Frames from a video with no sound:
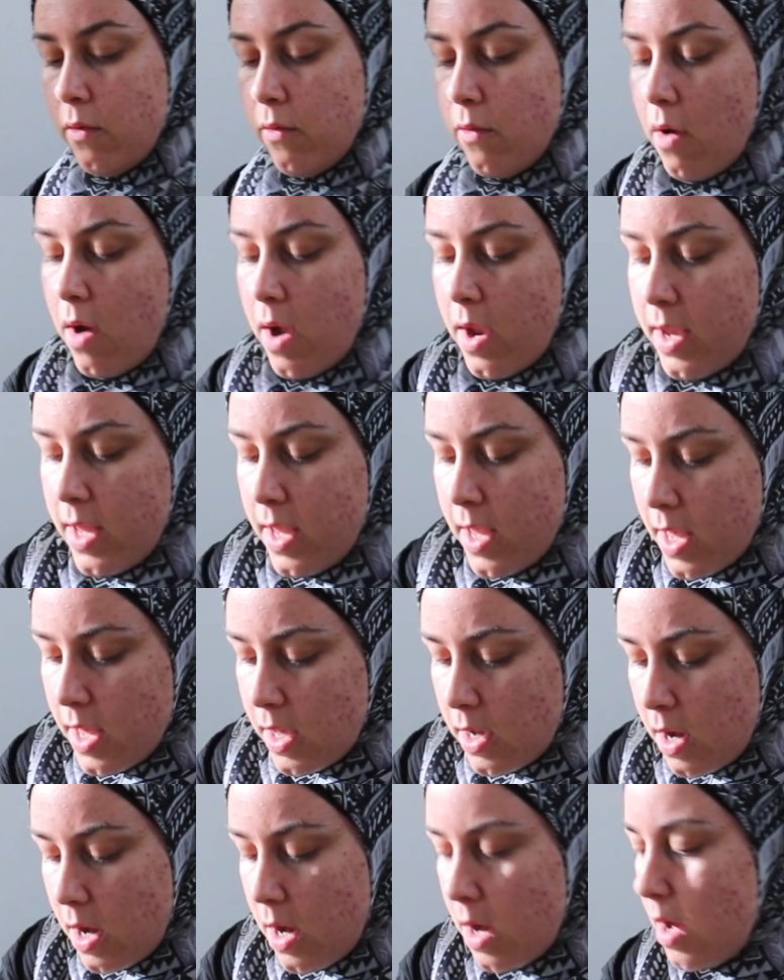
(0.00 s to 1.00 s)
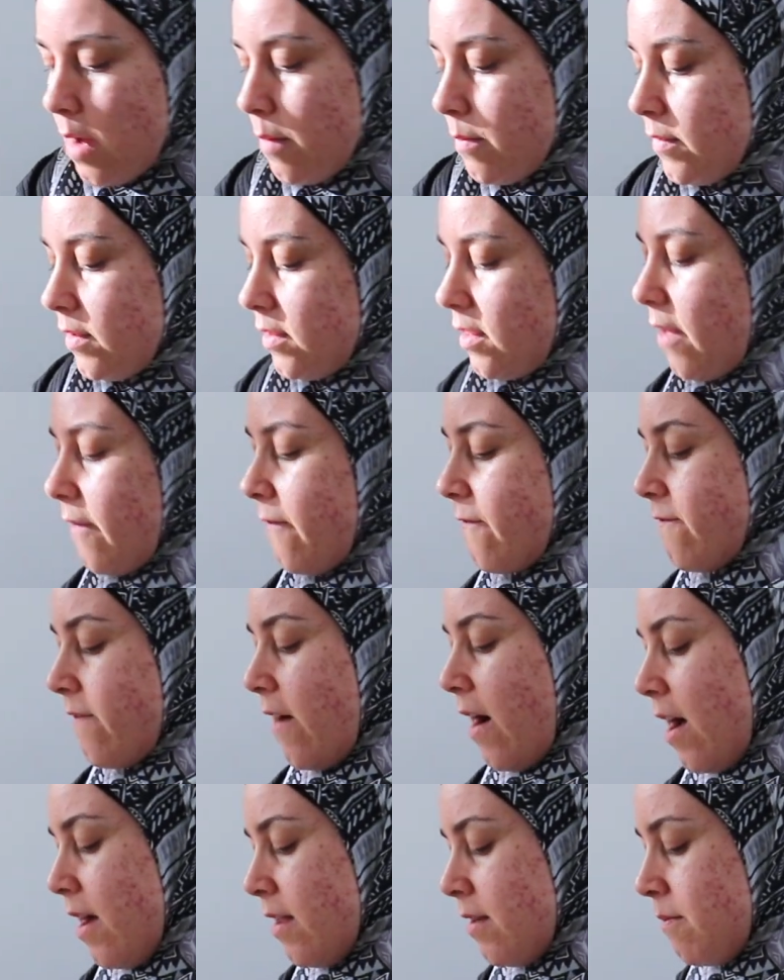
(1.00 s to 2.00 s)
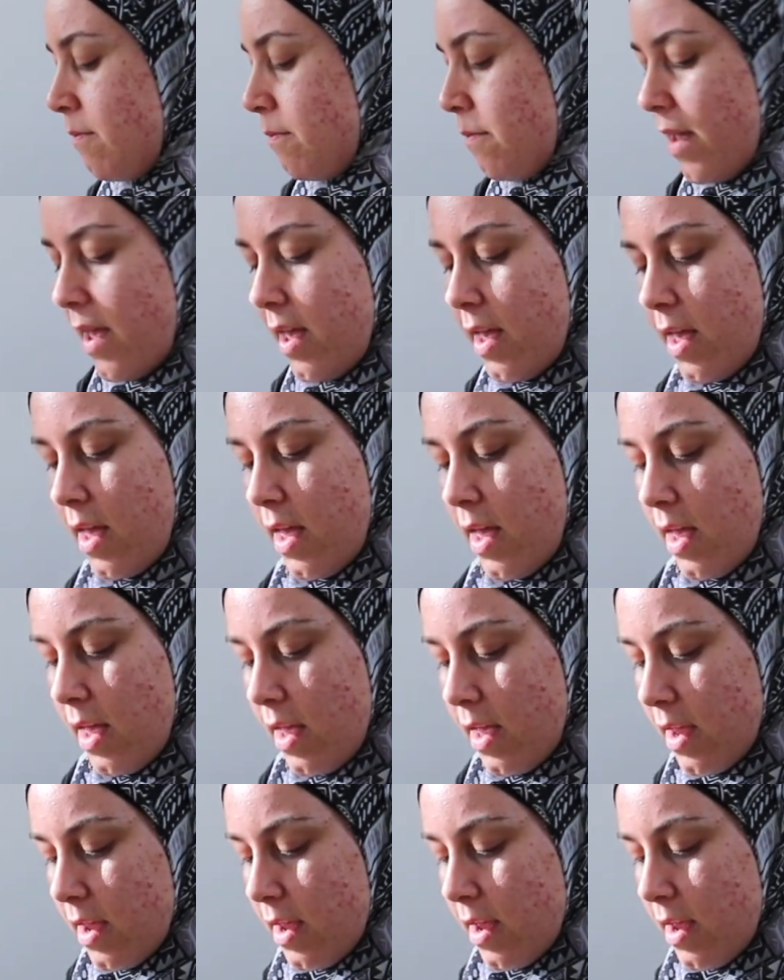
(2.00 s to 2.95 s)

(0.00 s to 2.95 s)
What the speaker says: Right, and here comes the fun bit.